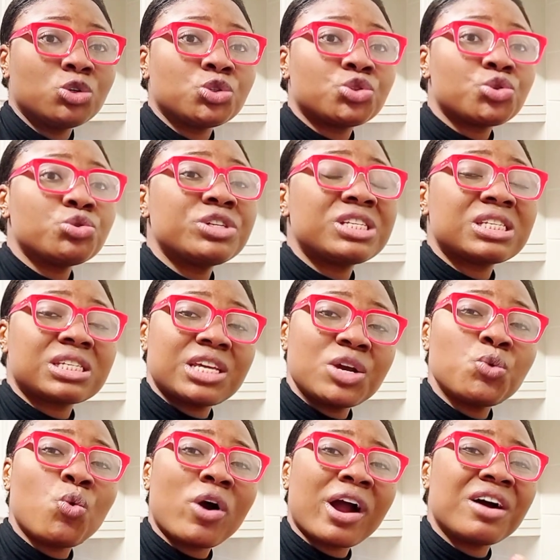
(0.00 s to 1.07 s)
through the
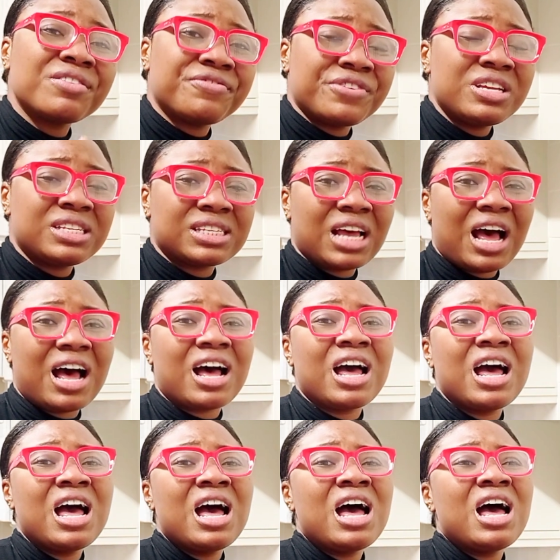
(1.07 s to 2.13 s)
skilled worker visa,
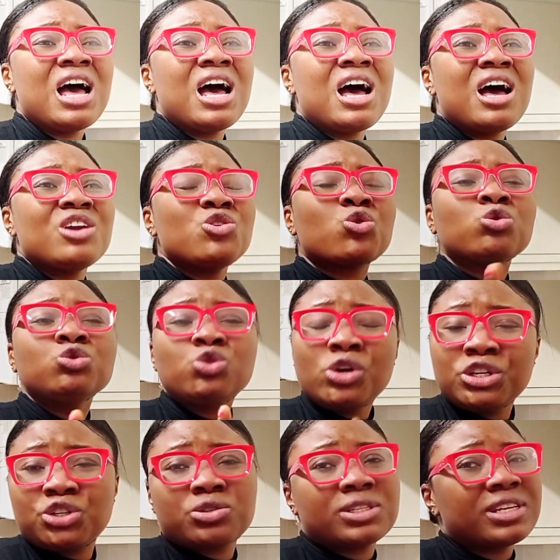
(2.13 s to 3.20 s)
you could do
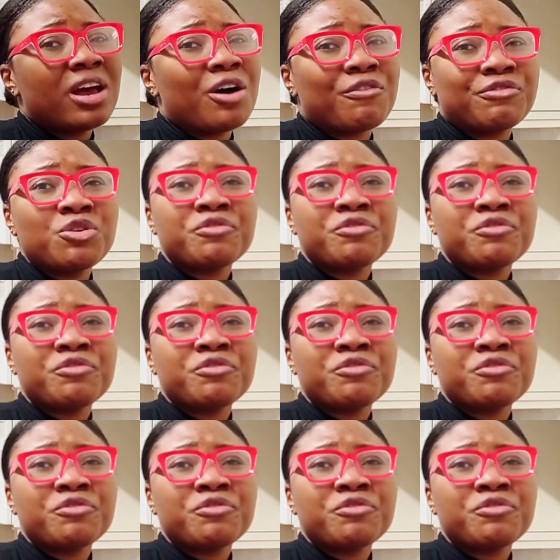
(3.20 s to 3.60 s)
it yourself.